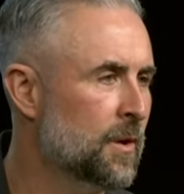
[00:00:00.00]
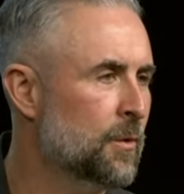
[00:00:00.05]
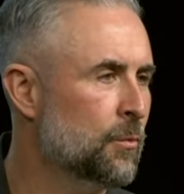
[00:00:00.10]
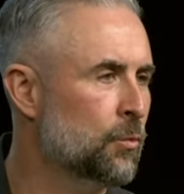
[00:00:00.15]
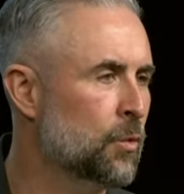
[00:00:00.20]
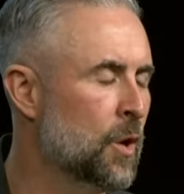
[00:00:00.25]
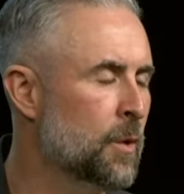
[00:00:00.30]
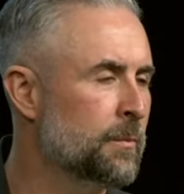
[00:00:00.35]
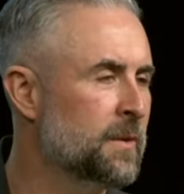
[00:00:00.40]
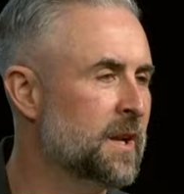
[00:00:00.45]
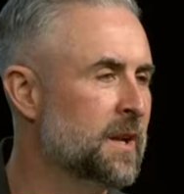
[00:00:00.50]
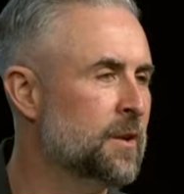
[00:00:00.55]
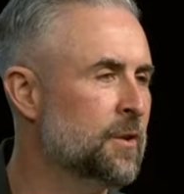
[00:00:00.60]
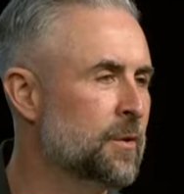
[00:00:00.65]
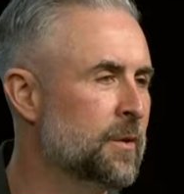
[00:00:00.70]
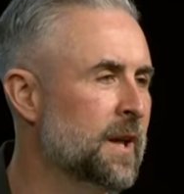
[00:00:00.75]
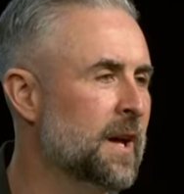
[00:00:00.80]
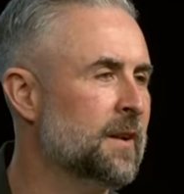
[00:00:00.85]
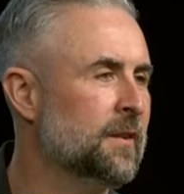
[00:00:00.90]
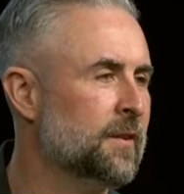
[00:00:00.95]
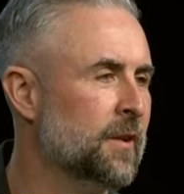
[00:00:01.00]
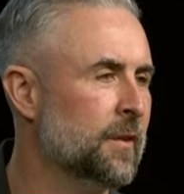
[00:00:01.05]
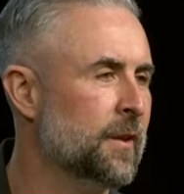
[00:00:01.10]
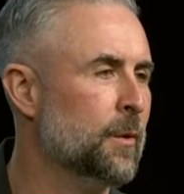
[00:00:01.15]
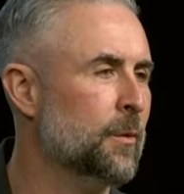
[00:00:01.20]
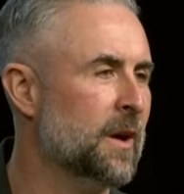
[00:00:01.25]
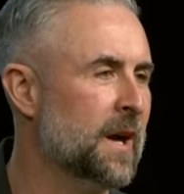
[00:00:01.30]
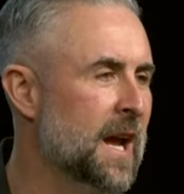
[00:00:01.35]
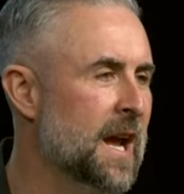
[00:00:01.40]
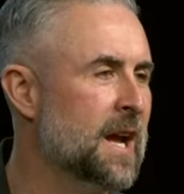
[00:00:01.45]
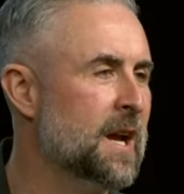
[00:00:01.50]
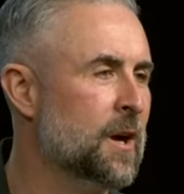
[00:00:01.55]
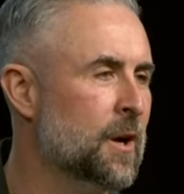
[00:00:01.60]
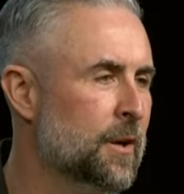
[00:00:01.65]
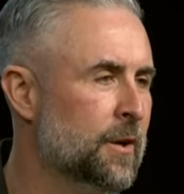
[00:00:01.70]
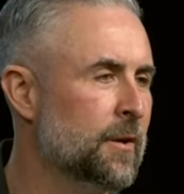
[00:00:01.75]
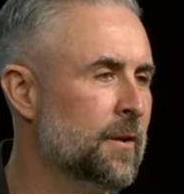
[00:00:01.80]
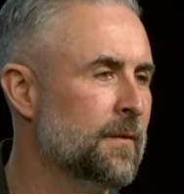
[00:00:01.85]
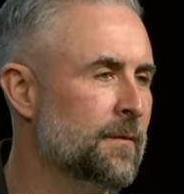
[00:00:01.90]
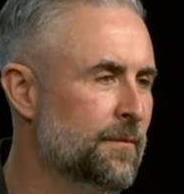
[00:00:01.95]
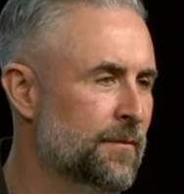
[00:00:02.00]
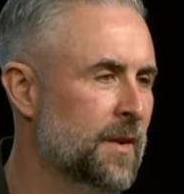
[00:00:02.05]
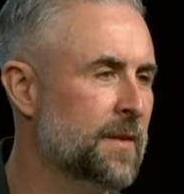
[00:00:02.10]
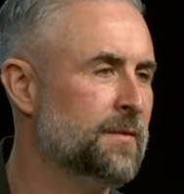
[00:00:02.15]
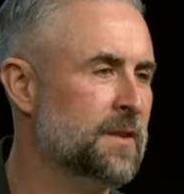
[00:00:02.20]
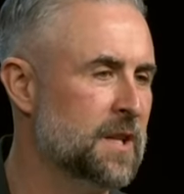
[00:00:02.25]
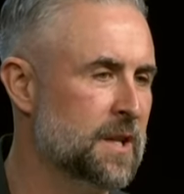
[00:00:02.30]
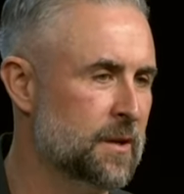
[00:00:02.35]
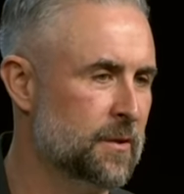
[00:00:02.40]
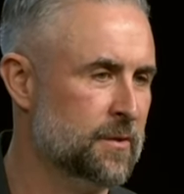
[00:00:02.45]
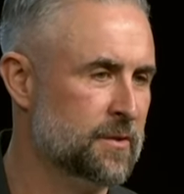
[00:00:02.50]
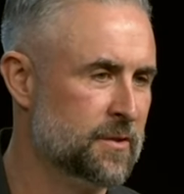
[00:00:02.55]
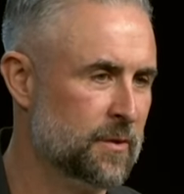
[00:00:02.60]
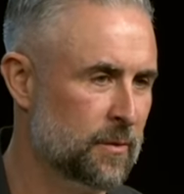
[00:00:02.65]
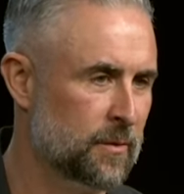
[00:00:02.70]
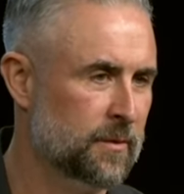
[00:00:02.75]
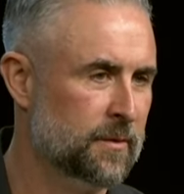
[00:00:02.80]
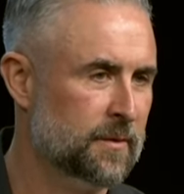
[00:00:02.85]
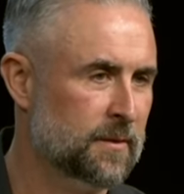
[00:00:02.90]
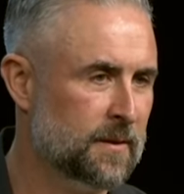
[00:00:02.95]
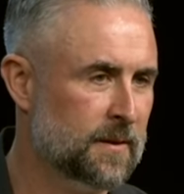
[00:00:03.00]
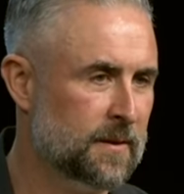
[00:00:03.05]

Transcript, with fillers: Rome didn't do that until they were 850 years old.